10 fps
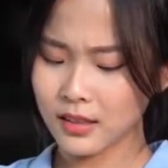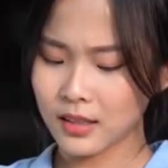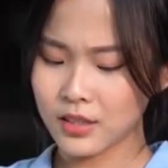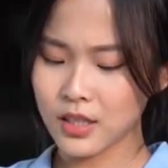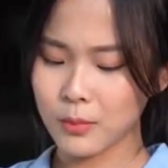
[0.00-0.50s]

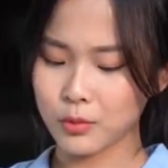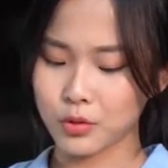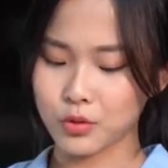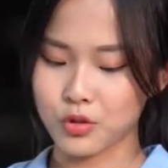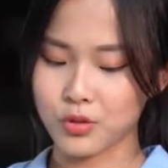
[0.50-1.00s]
Actually, I'm not
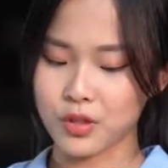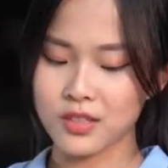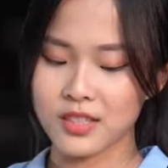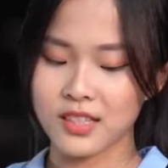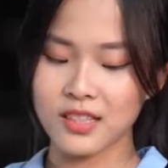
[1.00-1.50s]
so sure because
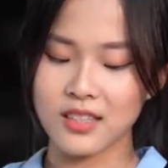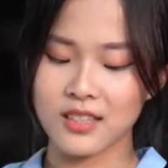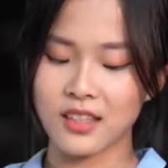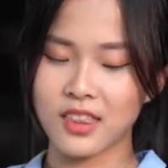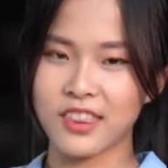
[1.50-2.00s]
the skin
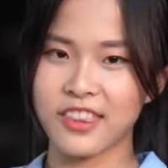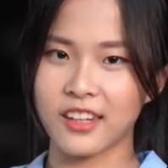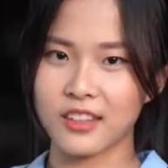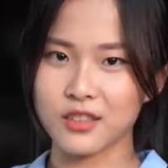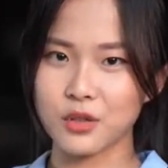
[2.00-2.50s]
isn't
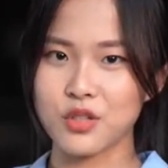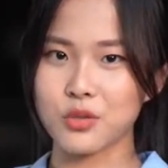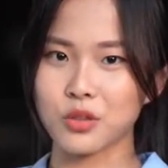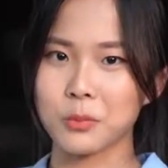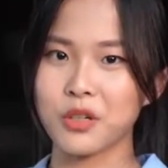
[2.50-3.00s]
thin, so it's
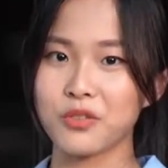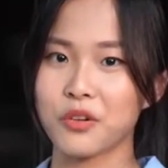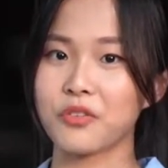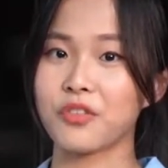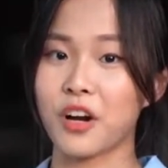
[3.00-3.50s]
suitable for
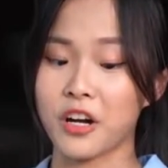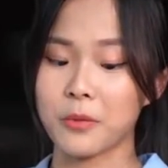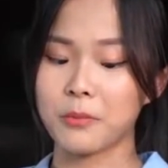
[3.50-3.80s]
frying.